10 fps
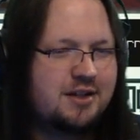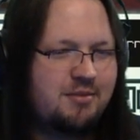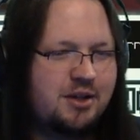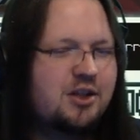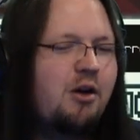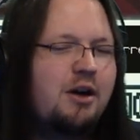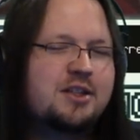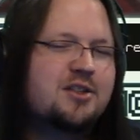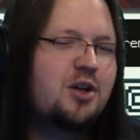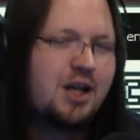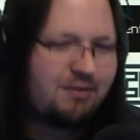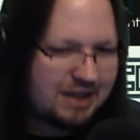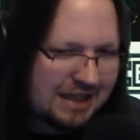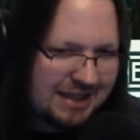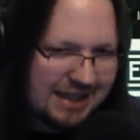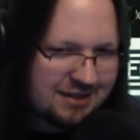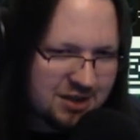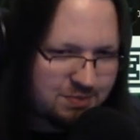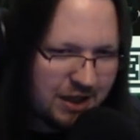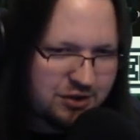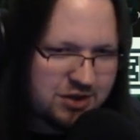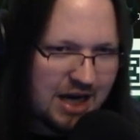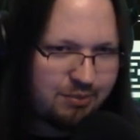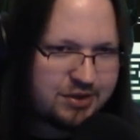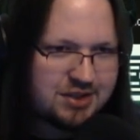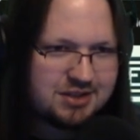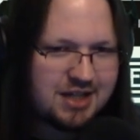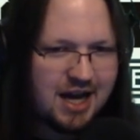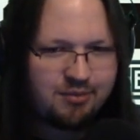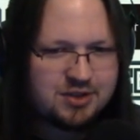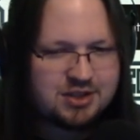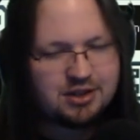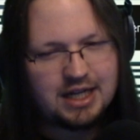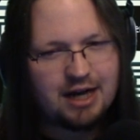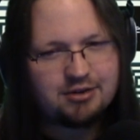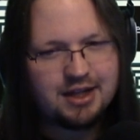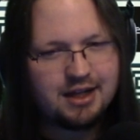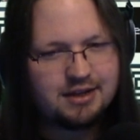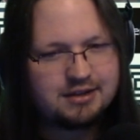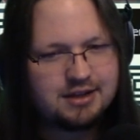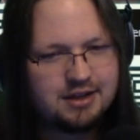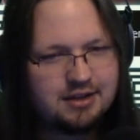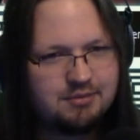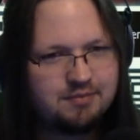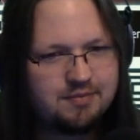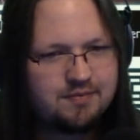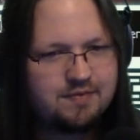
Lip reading: them. You know what? You don't even need to get the space choppers this time. Just get out there and kill him.